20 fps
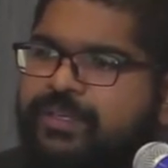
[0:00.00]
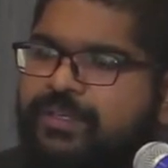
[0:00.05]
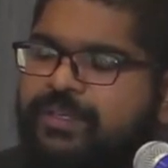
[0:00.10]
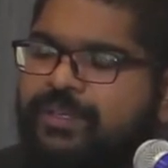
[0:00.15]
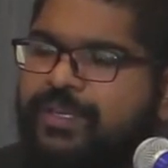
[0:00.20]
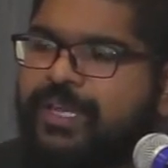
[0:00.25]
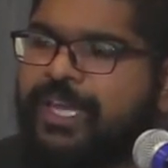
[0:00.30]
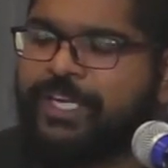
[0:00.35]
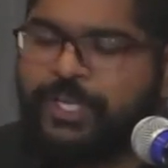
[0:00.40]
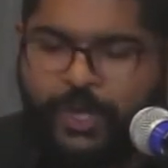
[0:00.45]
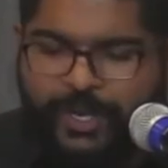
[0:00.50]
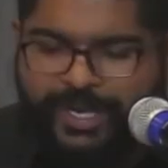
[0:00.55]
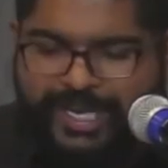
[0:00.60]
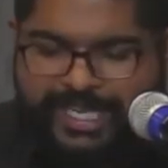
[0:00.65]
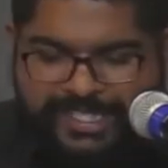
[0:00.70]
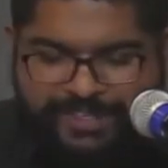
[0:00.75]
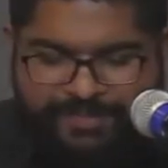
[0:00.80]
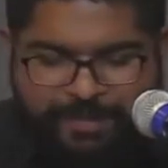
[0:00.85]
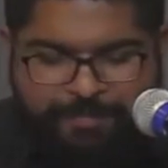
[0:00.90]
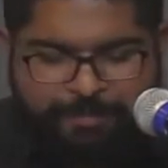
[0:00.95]
And God has
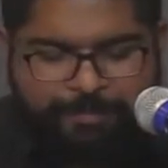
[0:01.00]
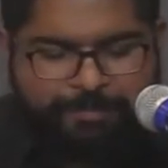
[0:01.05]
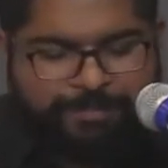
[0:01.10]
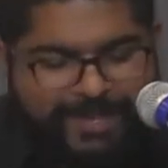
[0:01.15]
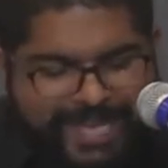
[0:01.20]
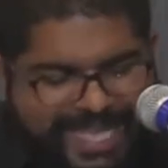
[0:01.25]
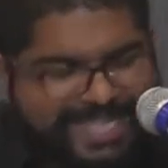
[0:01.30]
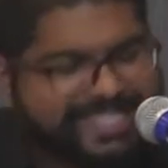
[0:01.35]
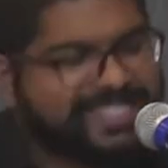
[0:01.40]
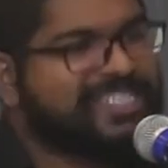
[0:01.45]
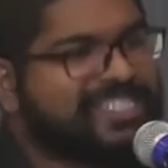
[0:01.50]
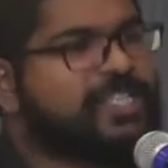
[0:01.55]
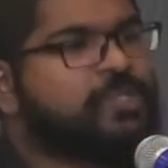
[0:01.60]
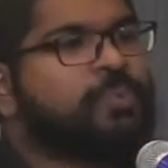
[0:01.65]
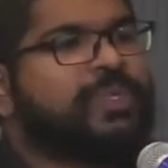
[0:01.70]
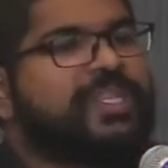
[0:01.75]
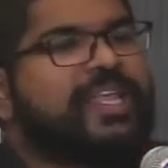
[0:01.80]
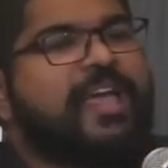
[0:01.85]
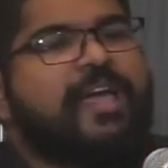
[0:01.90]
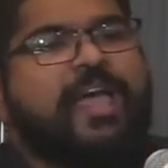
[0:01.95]
even blessed us
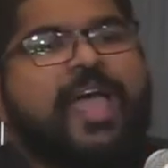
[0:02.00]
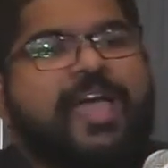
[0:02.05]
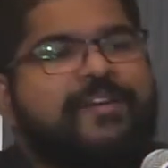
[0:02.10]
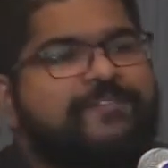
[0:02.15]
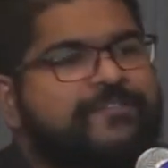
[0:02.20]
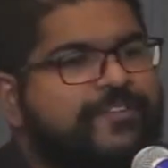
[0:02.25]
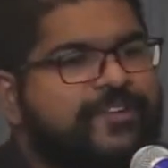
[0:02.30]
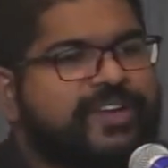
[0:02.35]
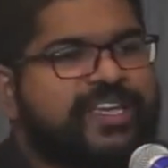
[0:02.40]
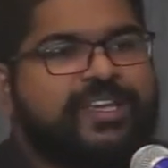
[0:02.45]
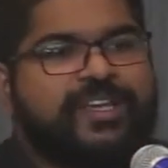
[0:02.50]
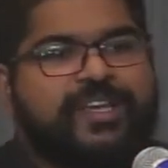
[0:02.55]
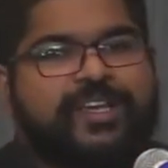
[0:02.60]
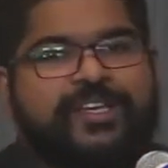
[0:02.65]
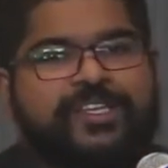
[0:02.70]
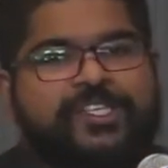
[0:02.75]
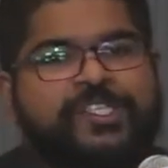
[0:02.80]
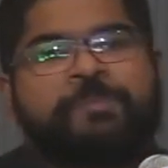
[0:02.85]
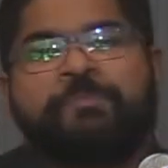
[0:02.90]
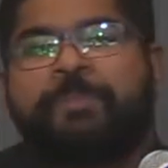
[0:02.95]
with every
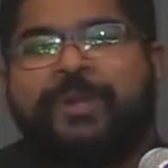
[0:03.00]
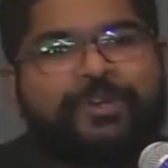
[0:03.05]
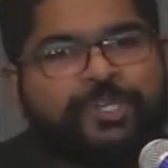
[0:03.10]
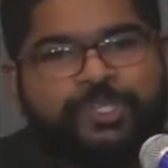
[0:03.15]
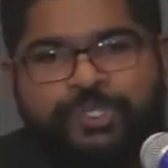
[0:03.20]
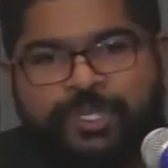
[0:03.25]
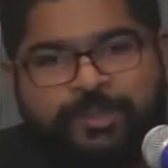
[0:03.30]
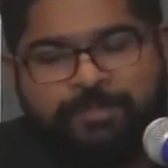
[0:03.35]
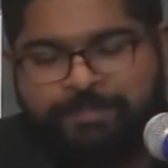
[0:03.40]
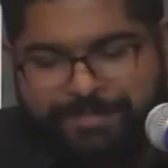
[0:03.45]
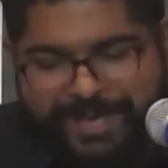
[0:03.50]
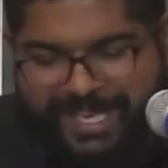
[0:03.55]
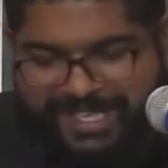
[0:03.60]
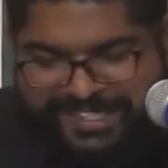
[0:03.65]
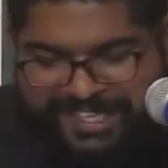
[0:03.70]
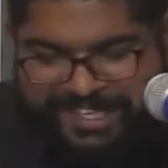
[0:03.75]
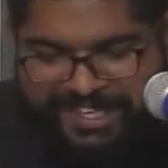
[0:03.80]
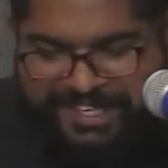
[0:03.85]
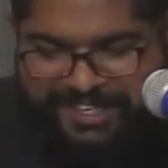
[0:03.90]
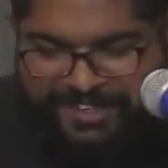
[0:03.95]
spiritual
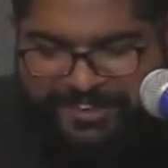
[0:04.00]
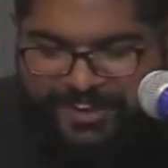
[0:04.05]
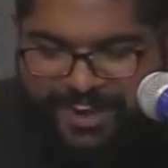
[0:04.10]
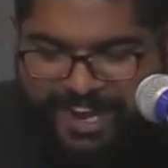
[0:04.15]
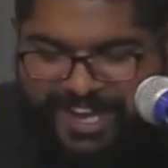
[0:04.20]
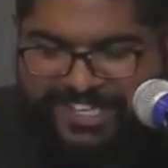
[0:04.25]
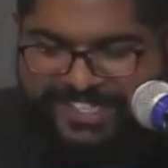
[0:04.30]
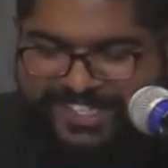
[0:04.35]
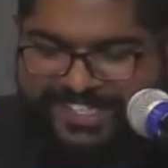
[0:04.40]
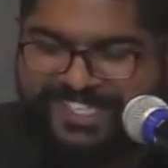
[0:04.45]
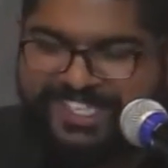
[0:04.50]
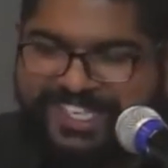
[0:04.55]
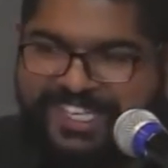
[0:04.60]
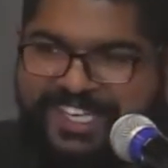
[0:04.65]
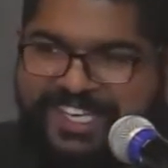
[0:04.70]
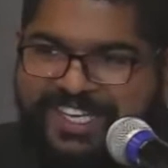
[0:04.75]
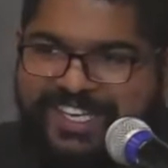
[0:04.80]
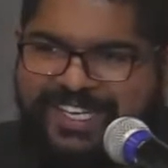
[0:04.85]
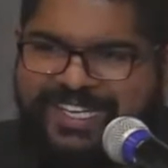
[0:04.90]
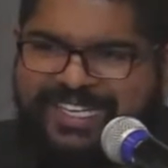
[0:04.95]
blessing in Christ.
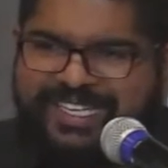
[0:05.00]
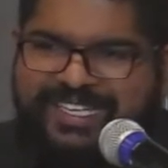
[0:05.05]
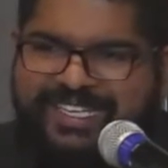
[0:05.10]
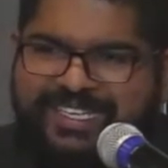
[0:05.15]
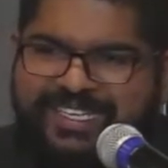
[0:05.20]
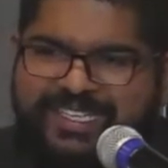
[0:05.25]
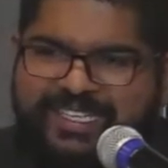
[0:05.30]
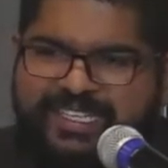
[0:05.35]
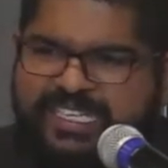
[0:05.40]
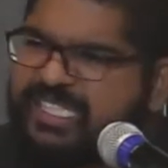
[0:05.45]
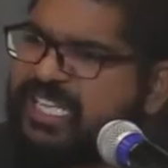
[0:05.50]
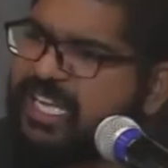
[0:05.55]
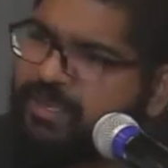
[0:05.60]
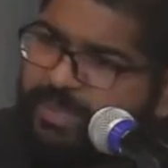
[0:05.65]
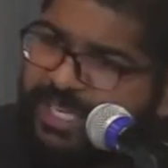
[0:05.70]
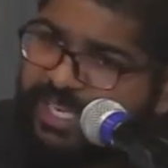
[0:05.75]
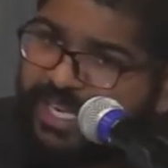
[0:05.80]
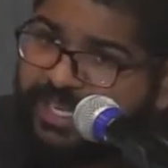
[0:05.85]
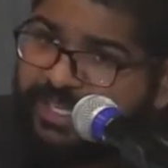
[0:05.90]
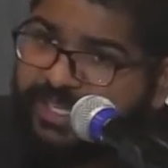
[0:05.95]
Does that
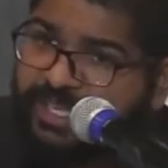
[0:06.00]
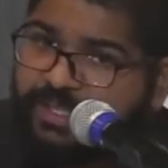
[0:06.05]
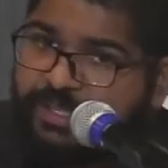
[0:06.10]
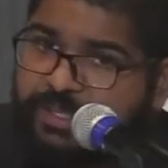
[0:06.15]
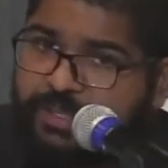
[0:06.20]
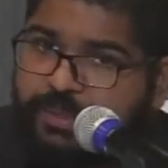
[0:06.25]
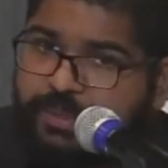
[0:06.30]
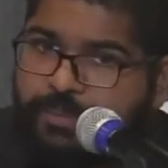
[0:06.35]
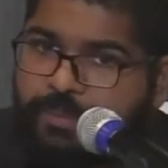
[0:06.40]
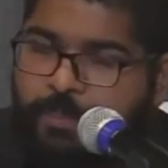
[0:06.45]
mean anything to you?